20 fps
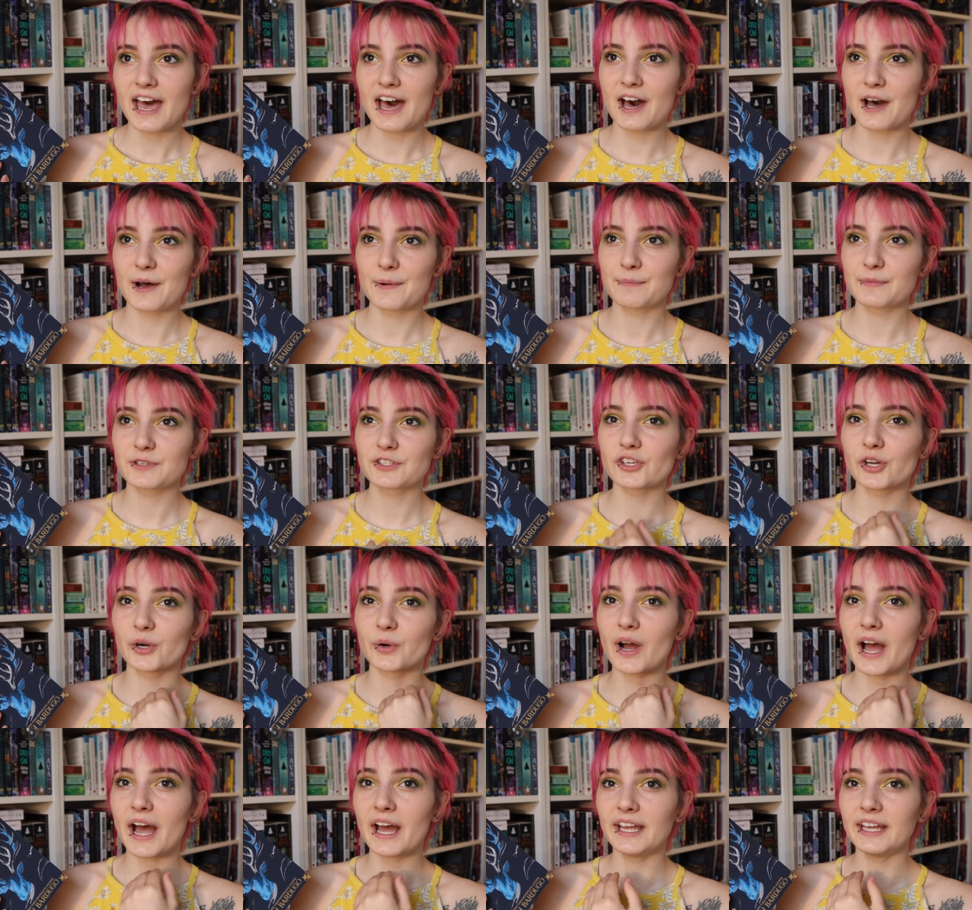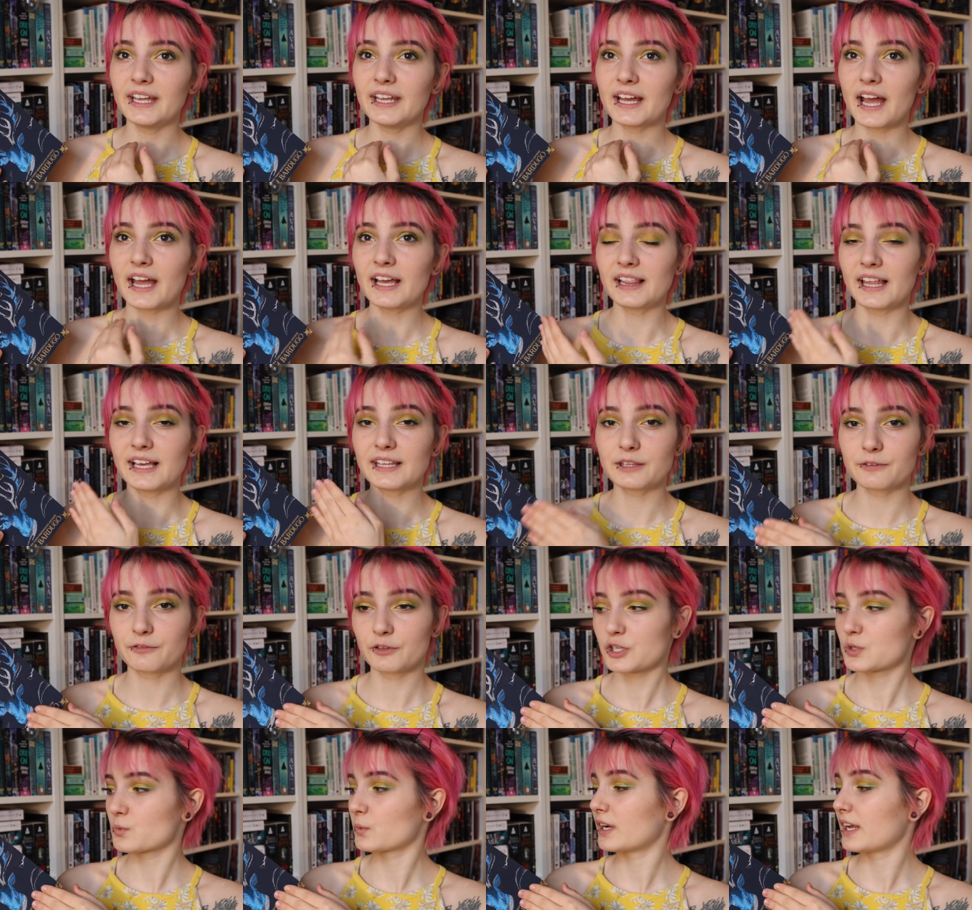Um, so I, I like the
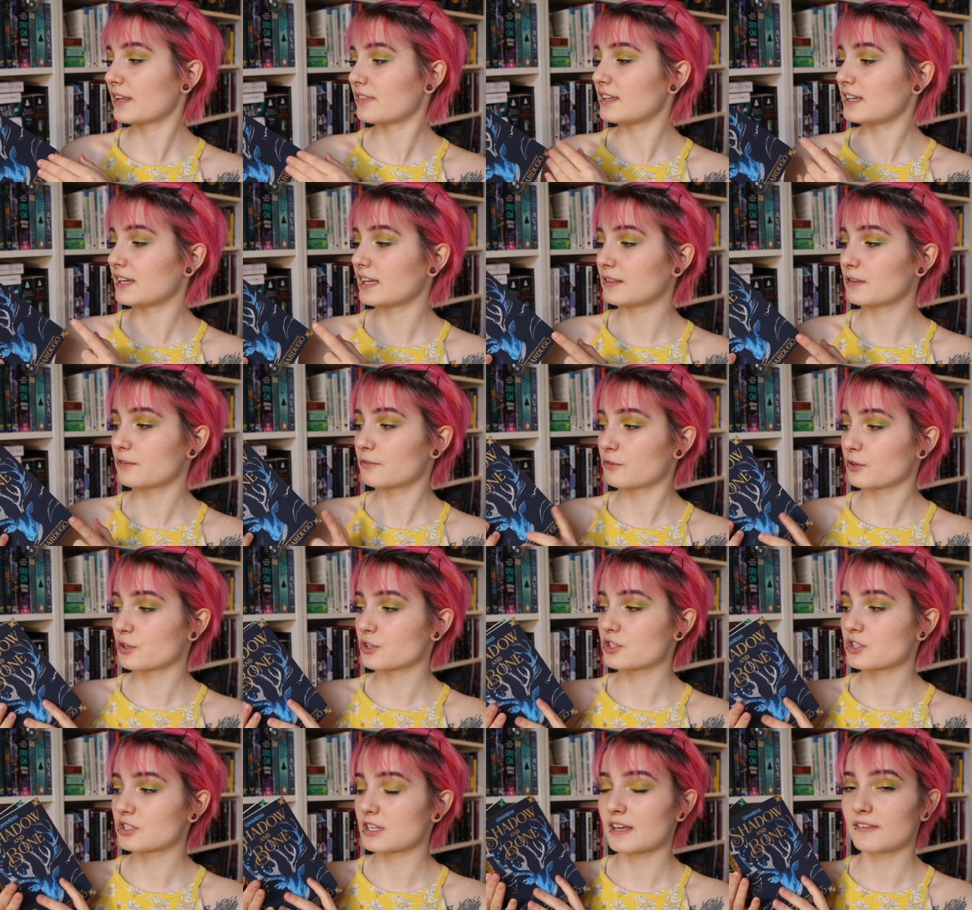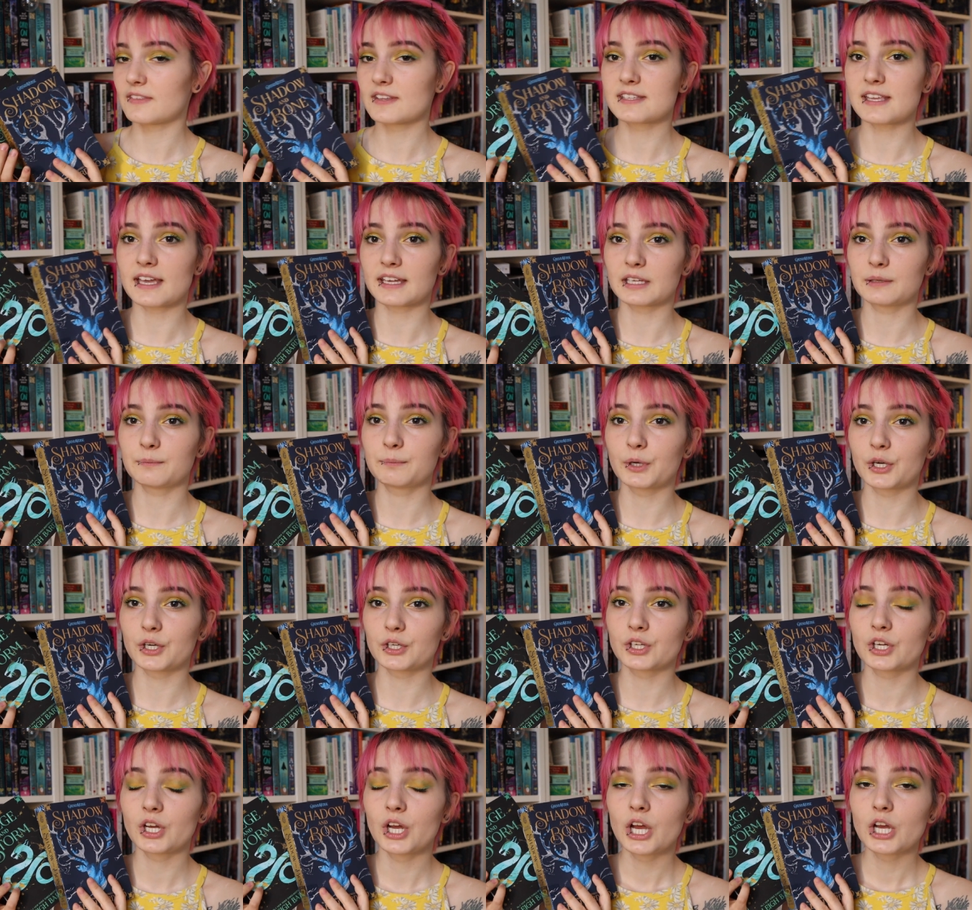first one. I think I get the first and the second
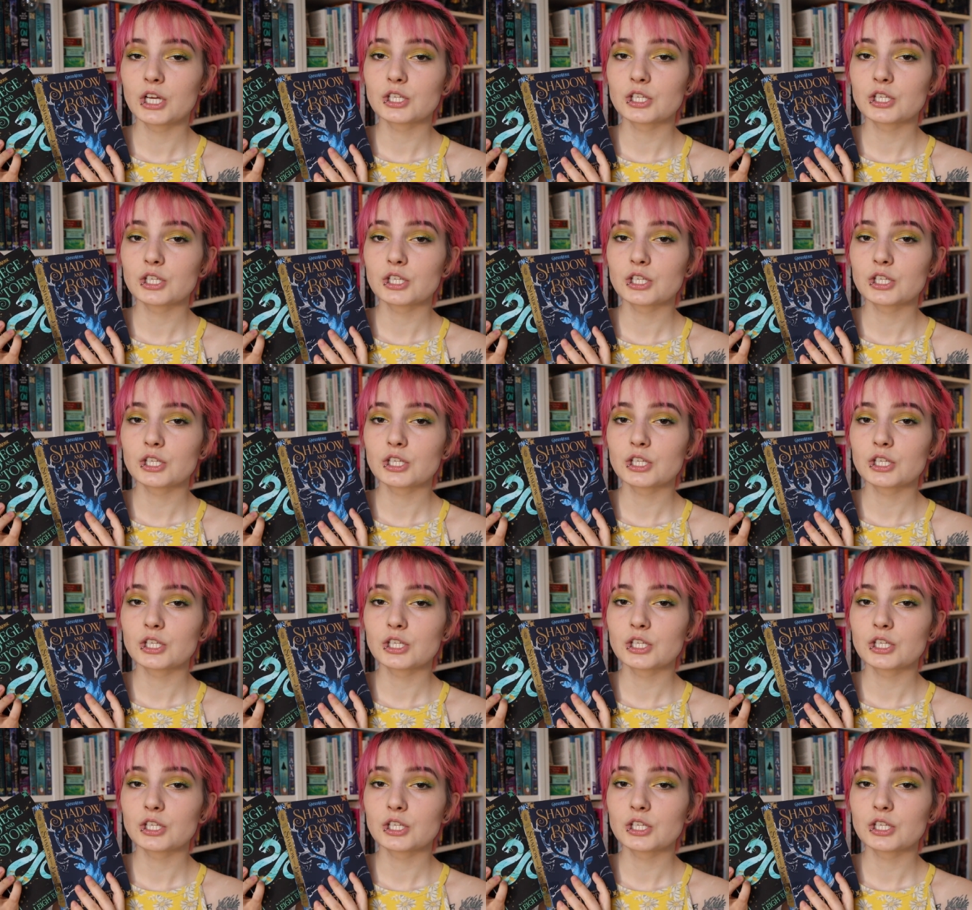book